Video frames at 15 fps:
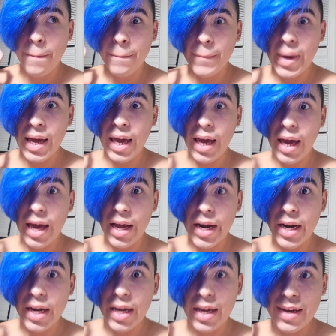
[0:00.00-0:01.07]
My
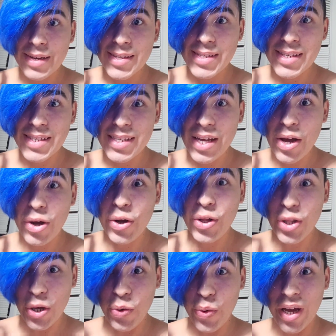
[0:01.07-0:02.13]
hair is
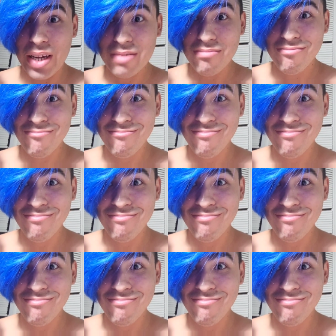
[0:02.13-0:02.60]
glowing.